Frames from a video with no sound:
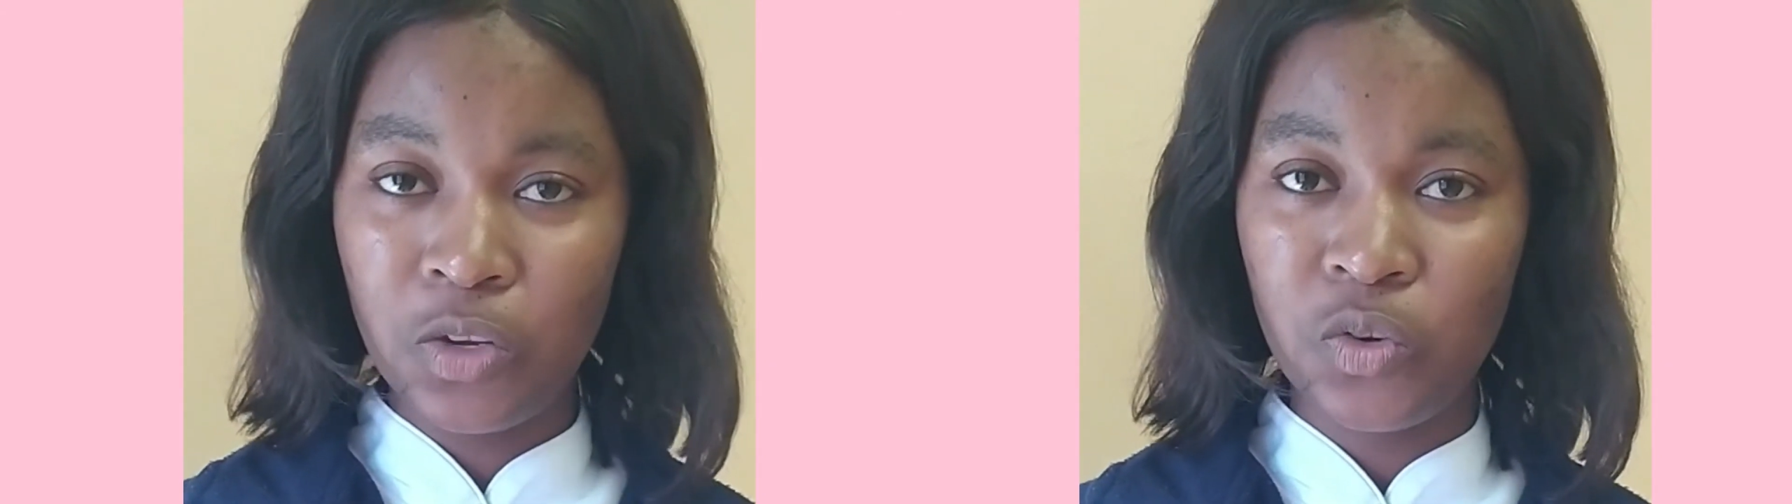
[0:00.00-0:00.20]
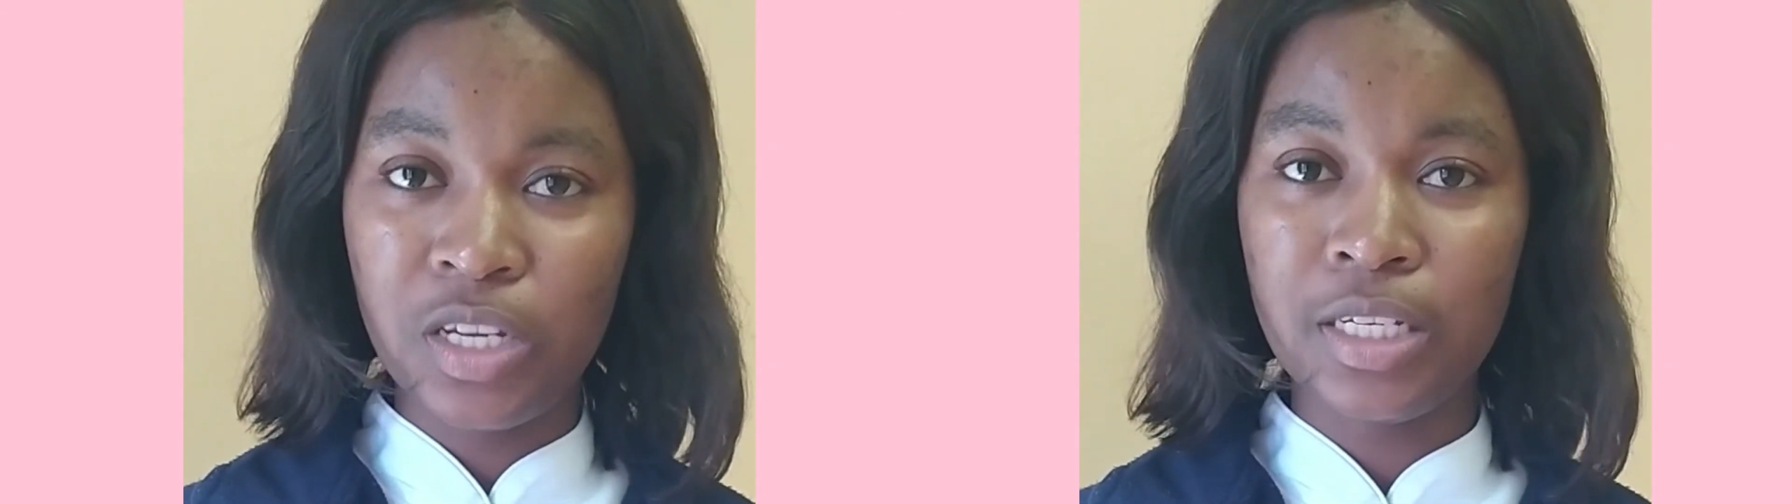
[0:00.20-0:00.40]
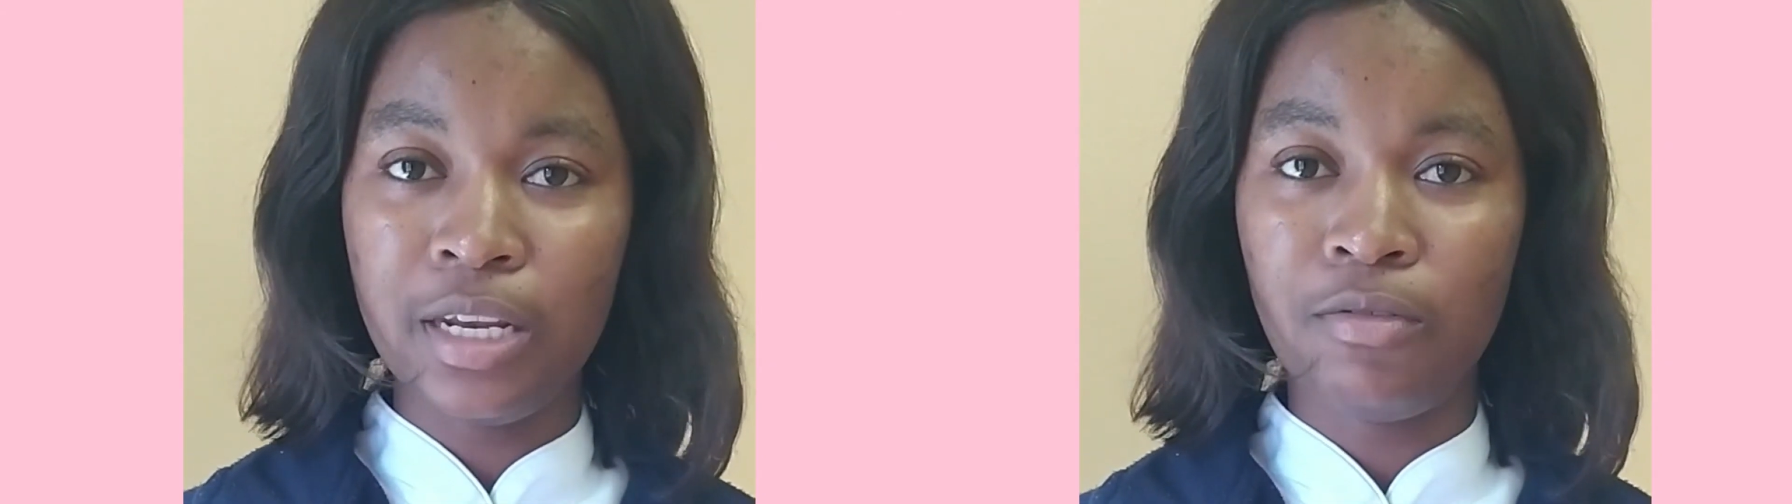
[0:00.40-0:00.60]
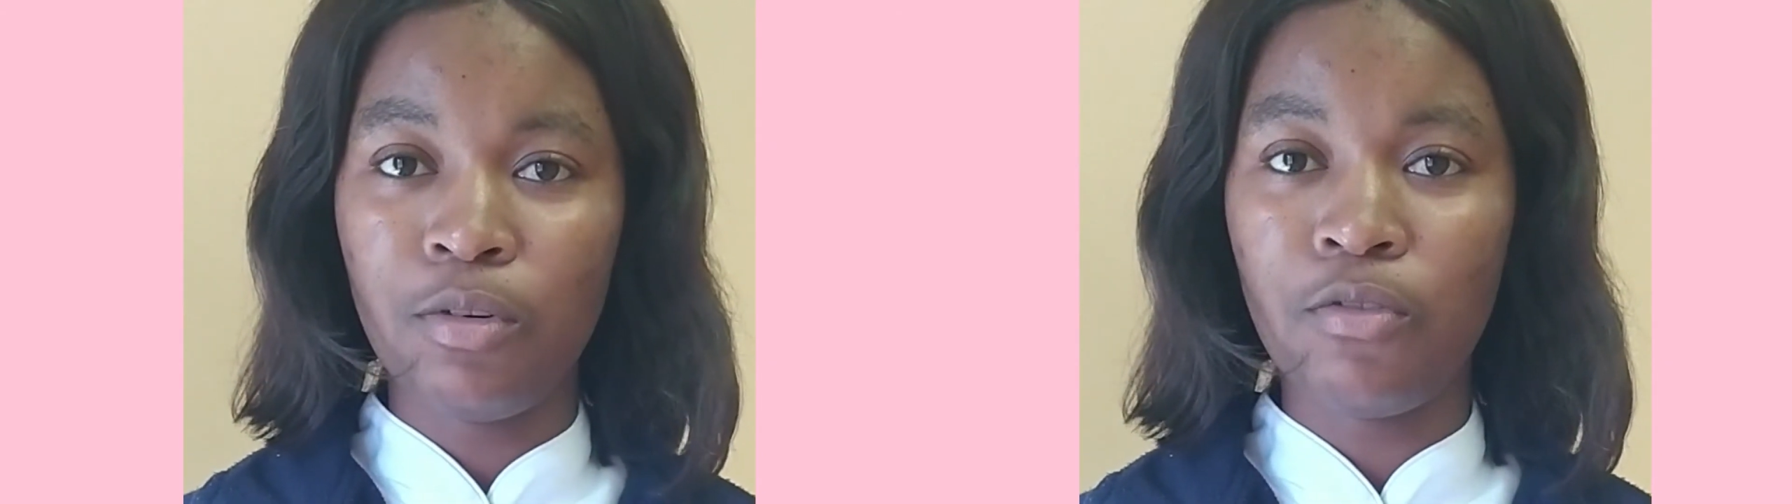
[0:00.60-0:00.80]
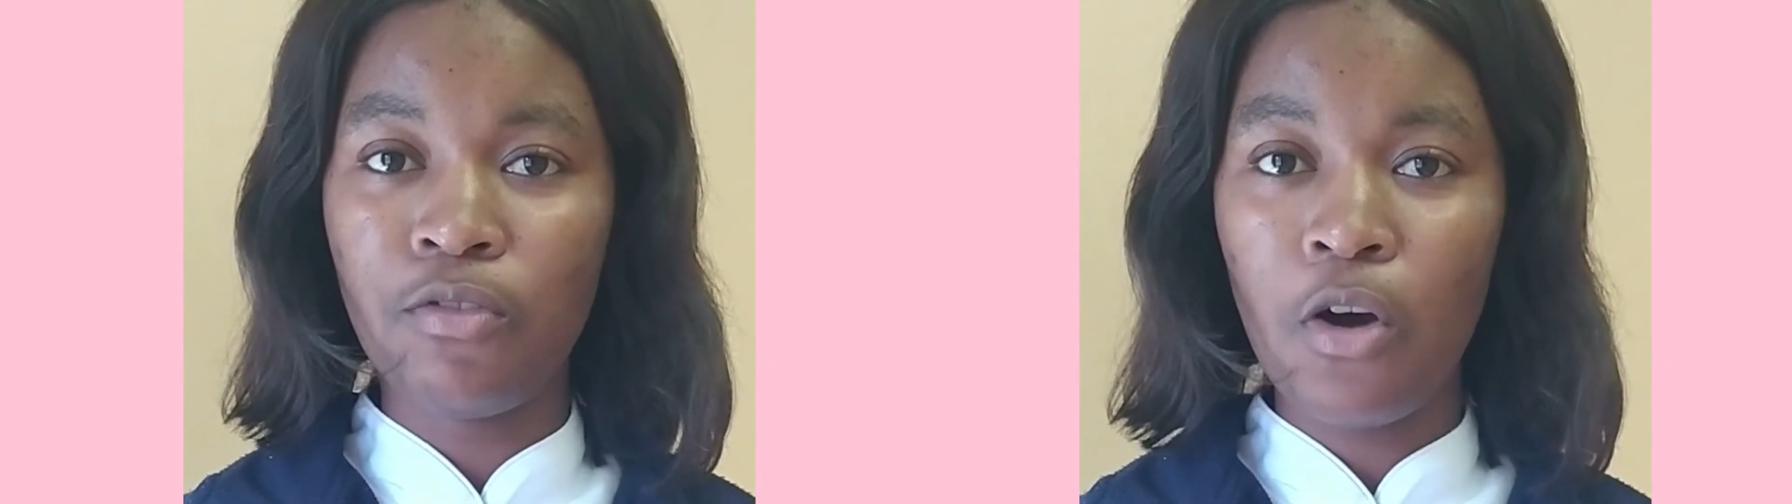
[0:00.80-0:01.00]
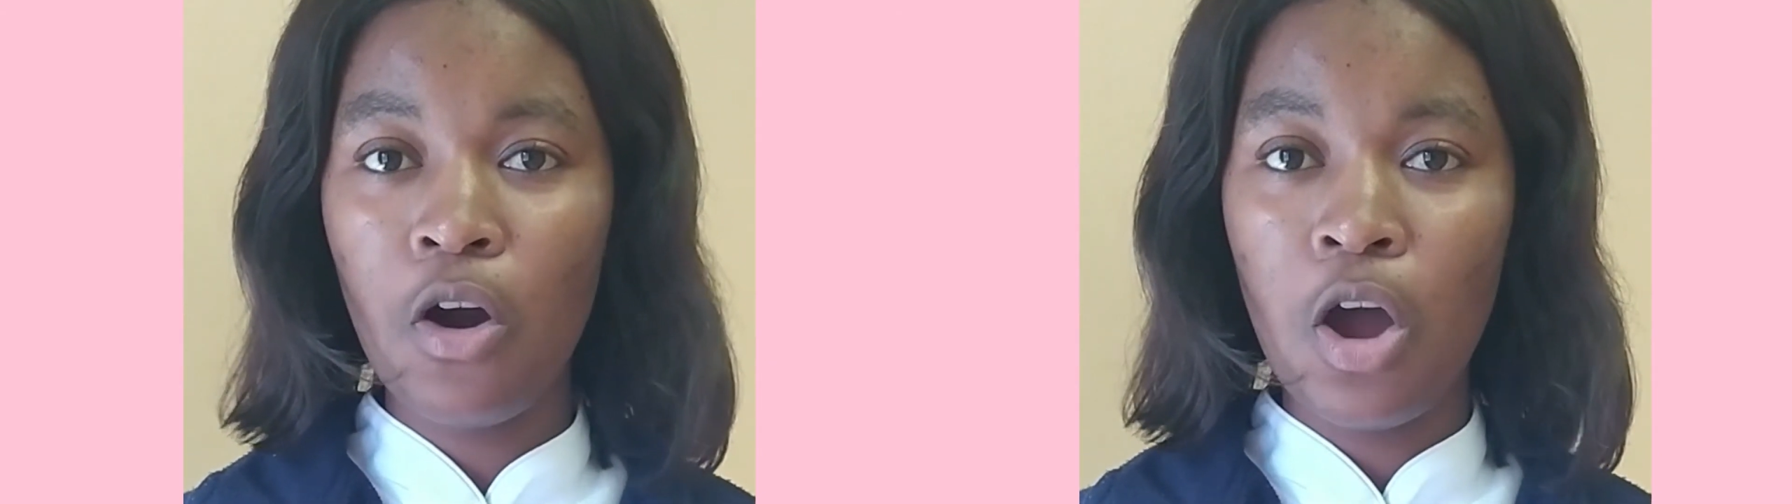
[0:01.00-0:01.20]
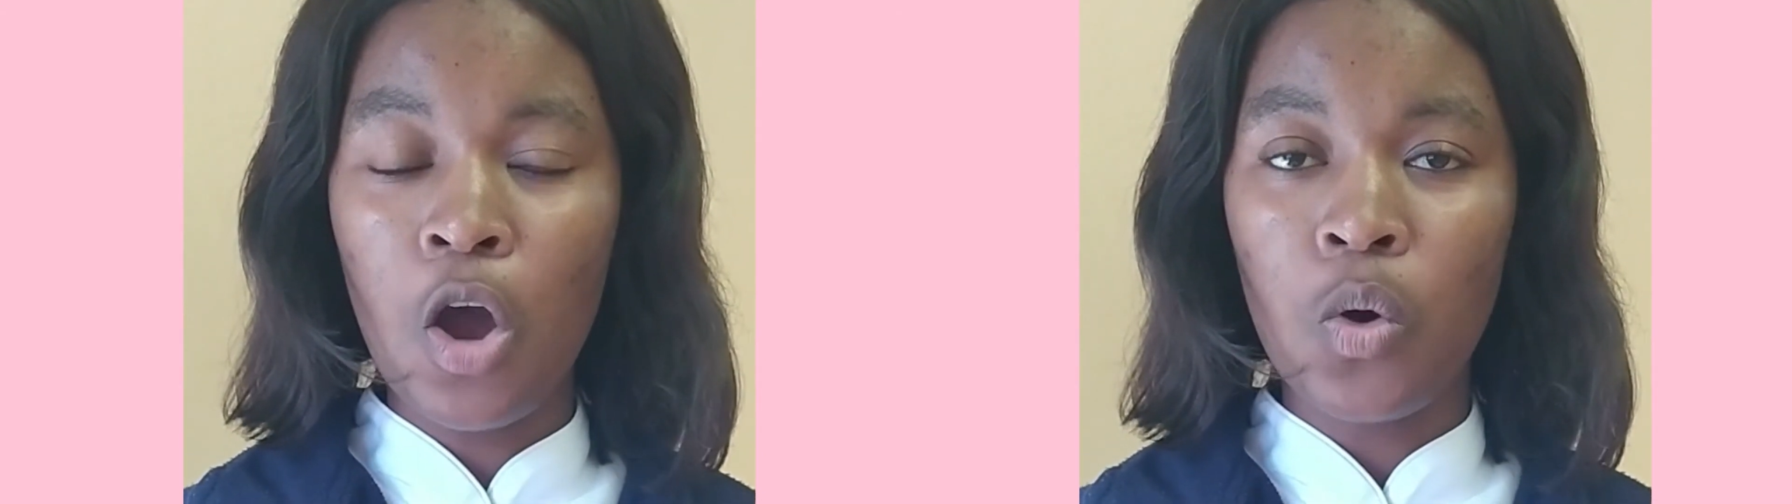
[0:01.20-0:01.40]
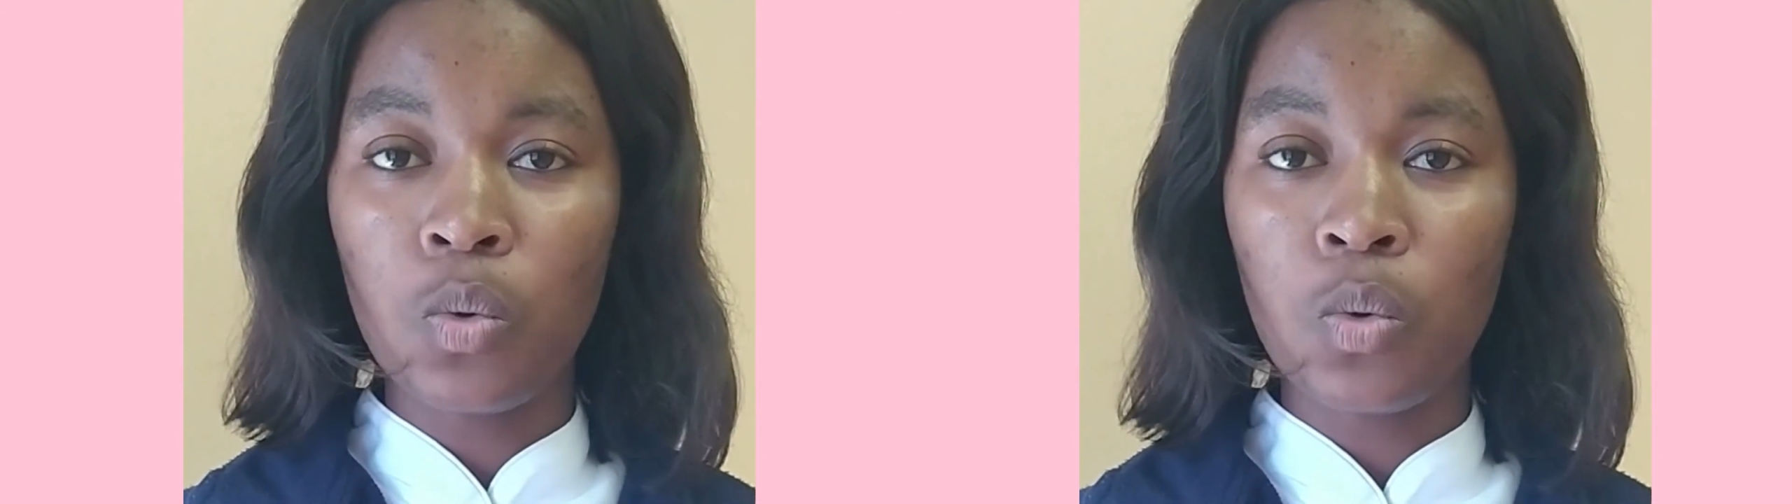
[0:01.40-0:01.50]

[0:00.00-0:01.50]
and you need level 4,